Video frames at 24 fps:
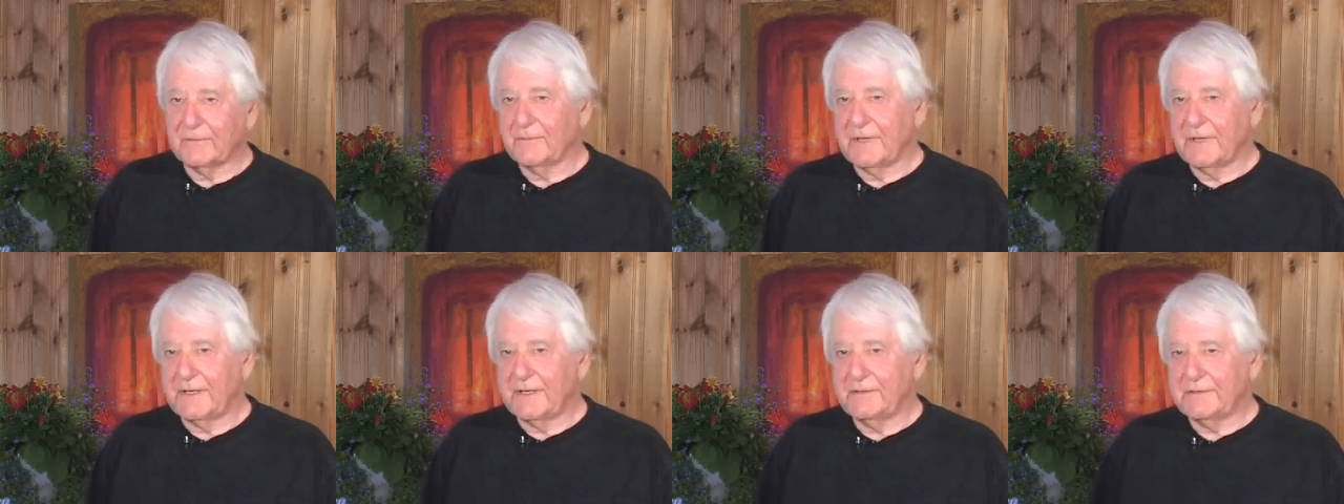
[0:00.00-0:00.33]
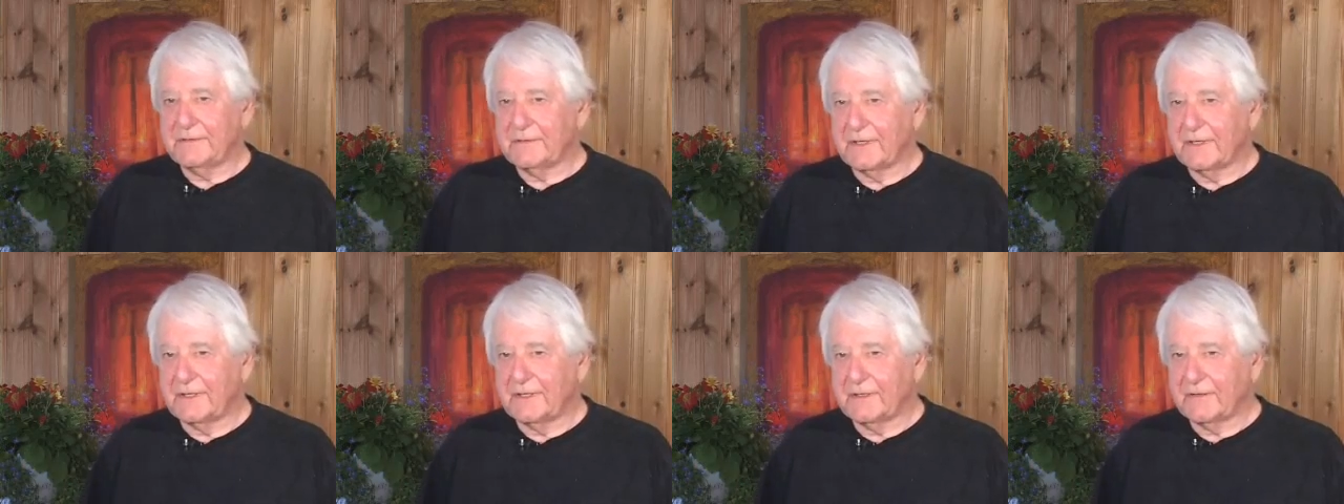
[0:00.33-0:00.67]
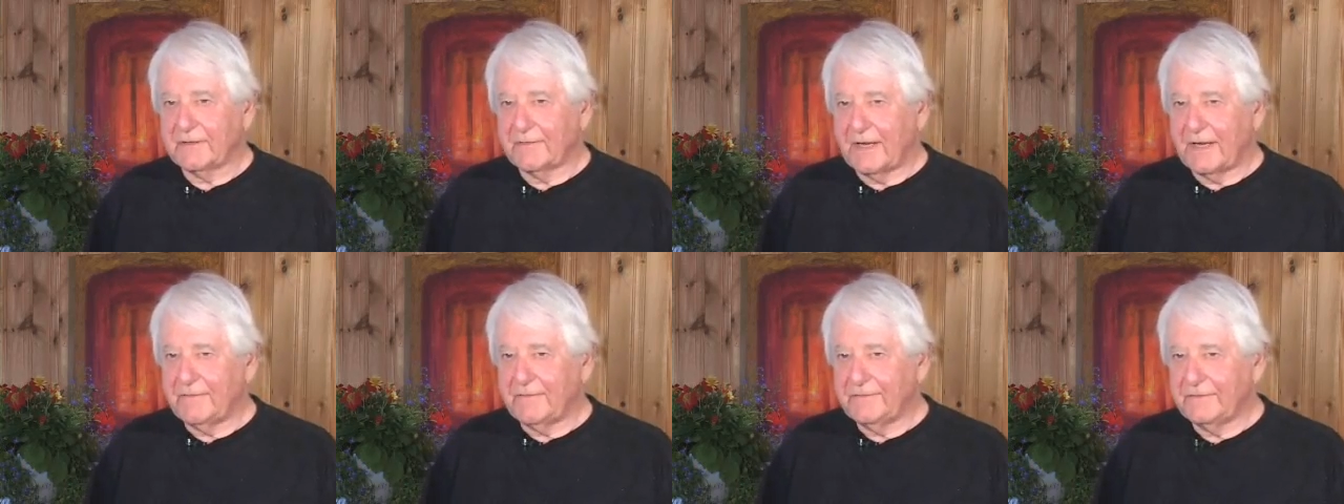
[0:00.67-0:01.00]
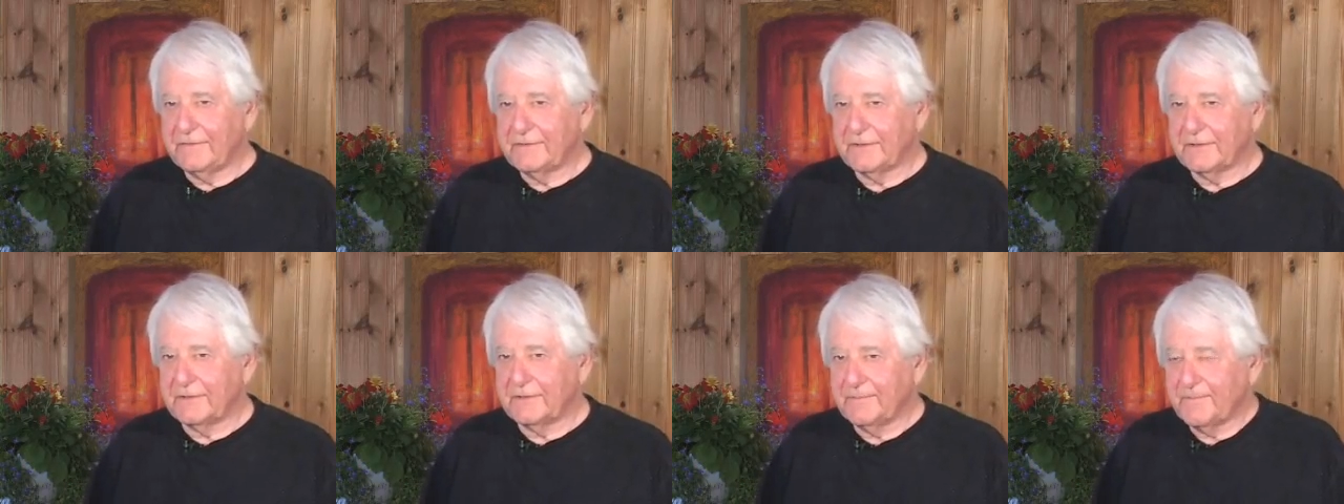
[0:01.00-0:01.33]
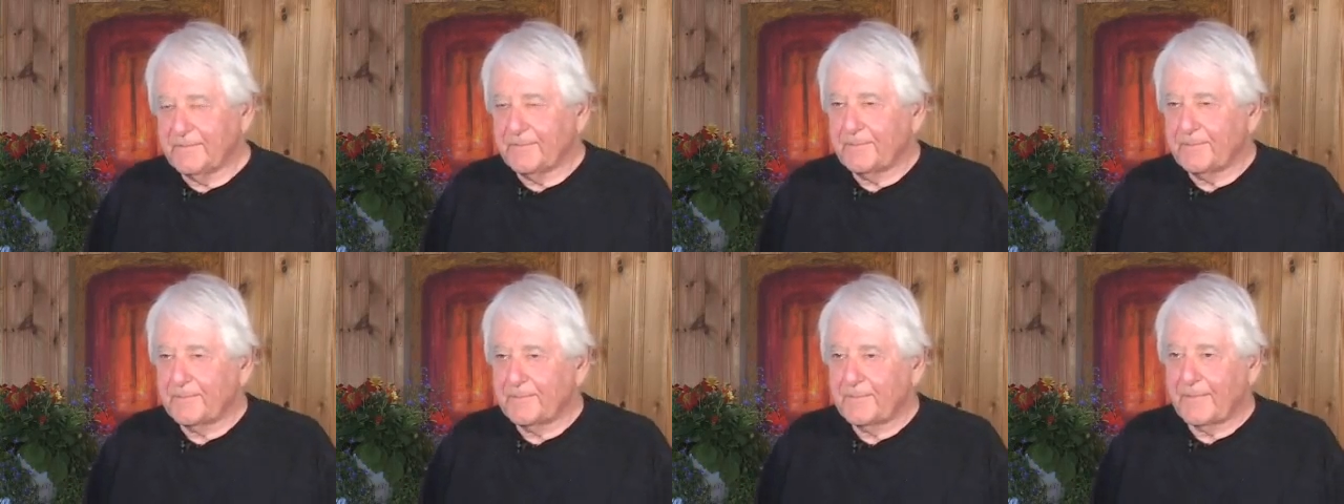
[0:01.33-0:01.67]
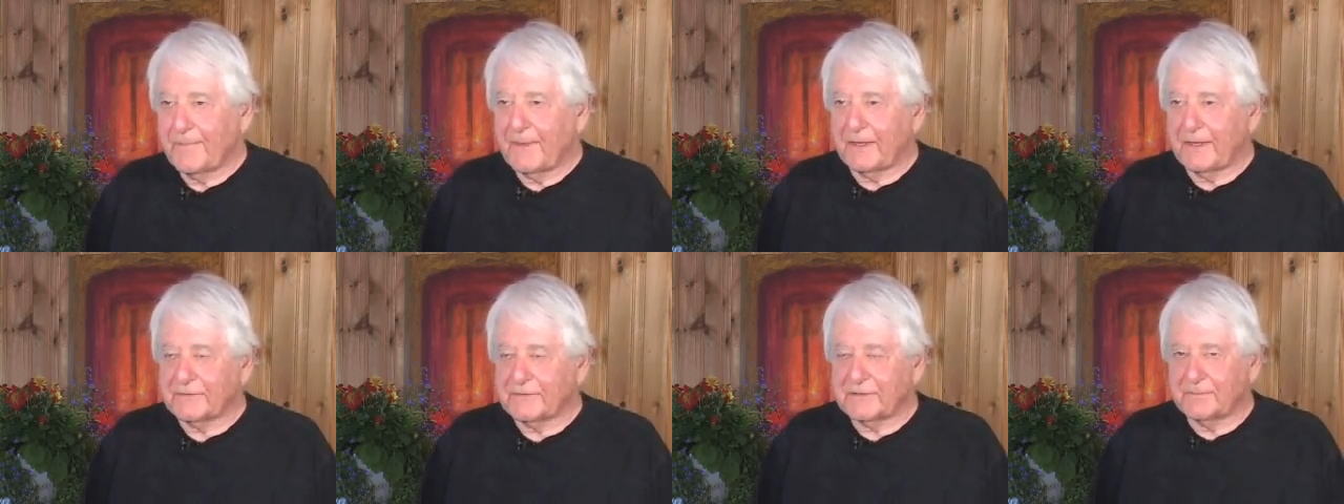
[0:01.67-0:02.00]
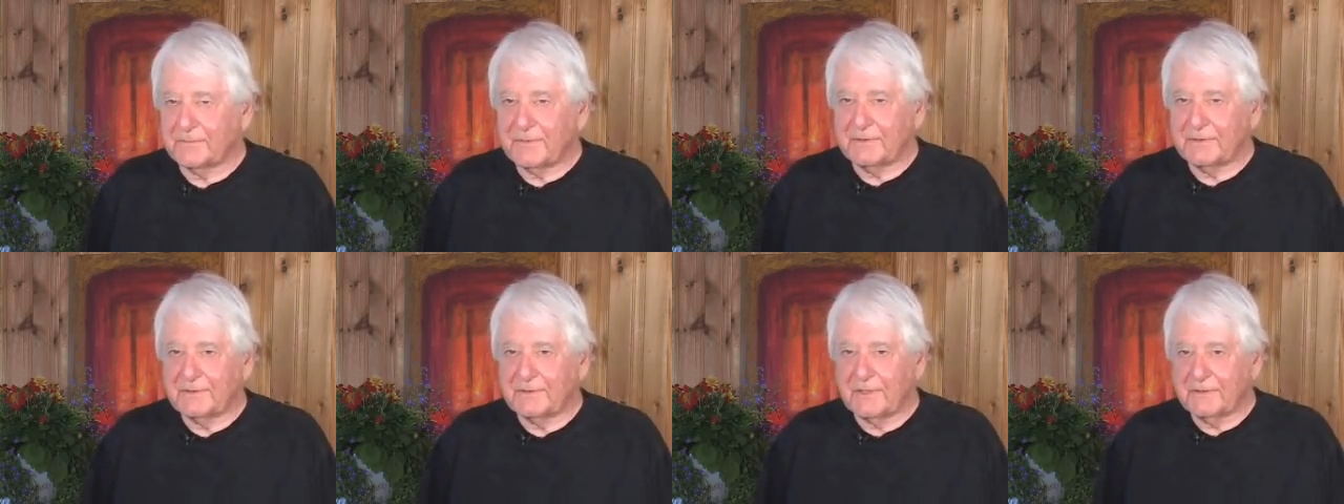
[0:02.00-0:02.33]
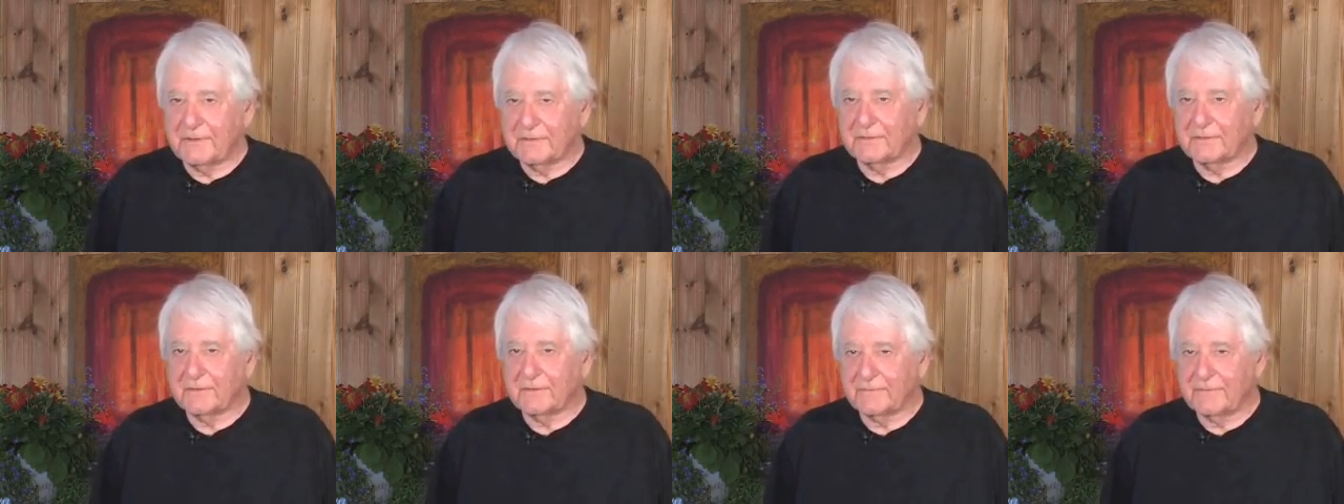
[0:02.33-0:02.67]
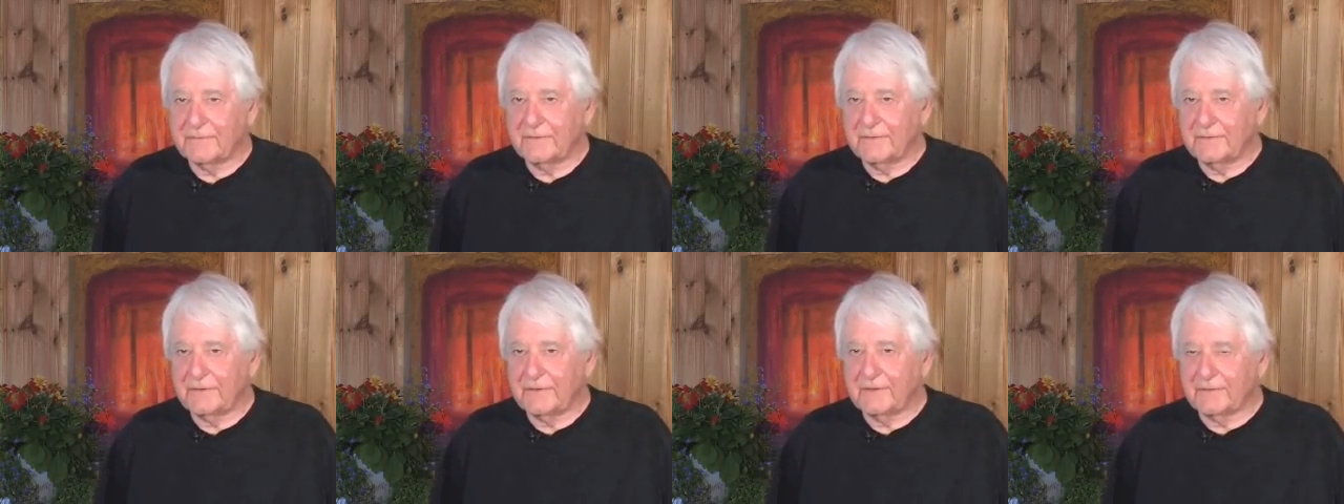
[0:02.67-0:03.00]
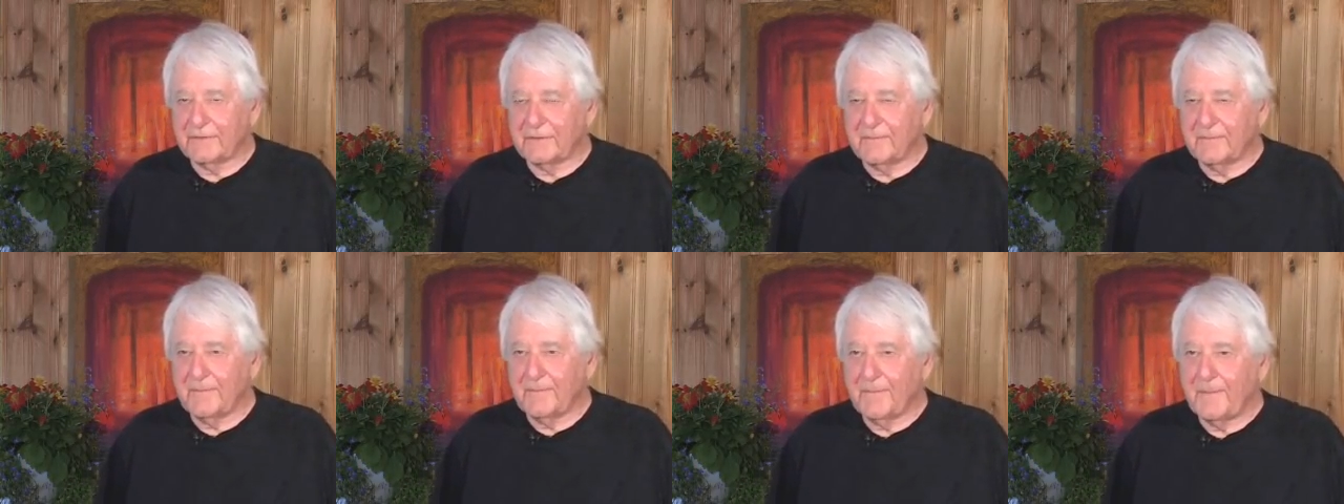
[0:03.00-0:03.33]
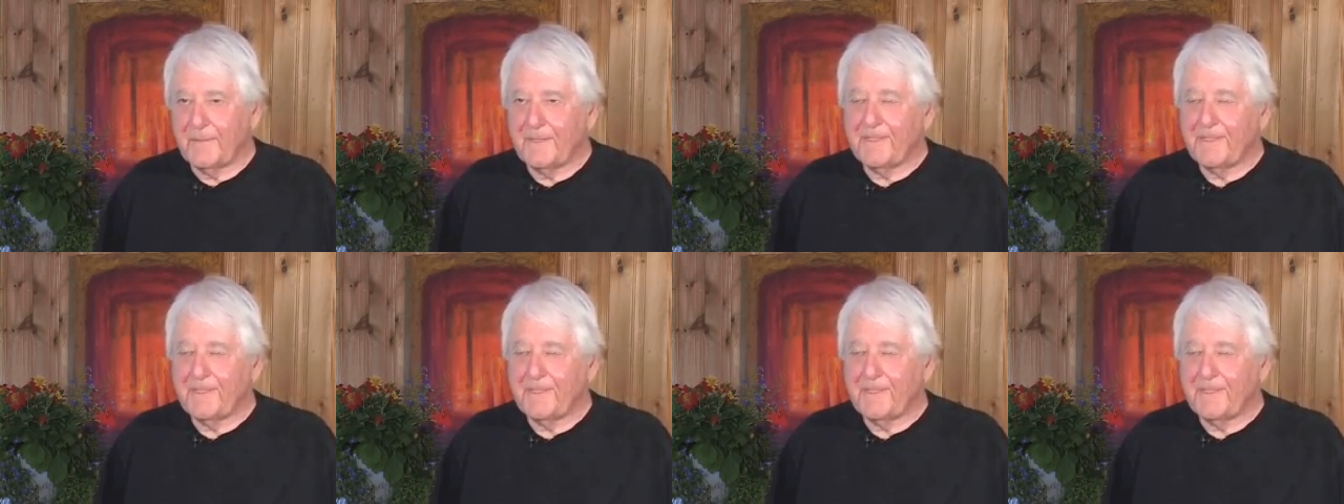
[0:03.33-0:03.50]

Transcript: from Einstein gravity as a prediction of the theory,